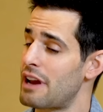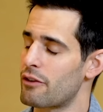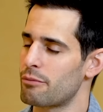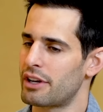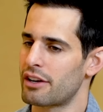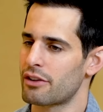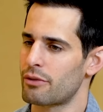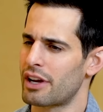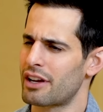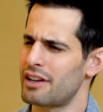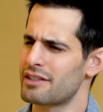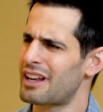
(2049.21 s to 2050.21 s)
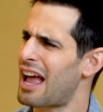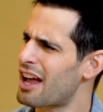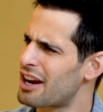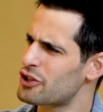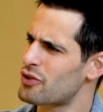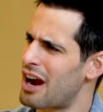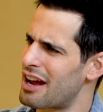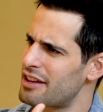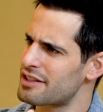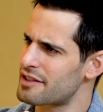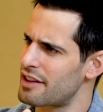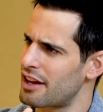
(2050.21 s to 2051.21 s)
But you've never be, been in the ring. He's like, I gotta try
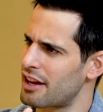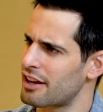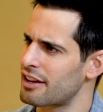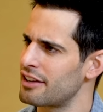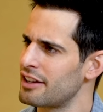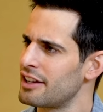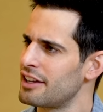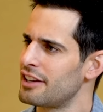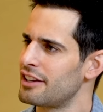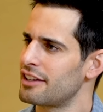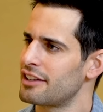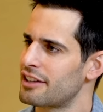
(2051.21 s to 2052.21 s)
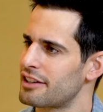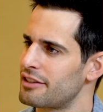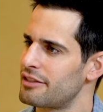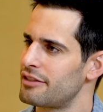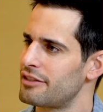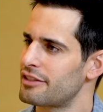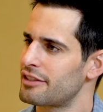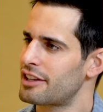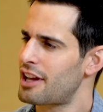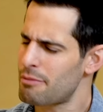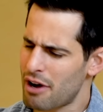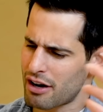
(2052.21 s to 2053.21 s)
a, this thing.
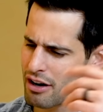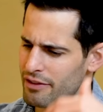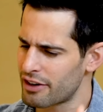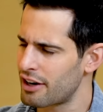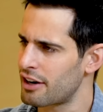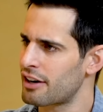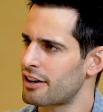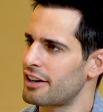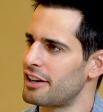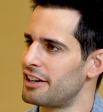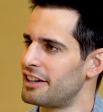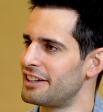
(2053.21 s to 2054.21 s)
Uh, Come on over here.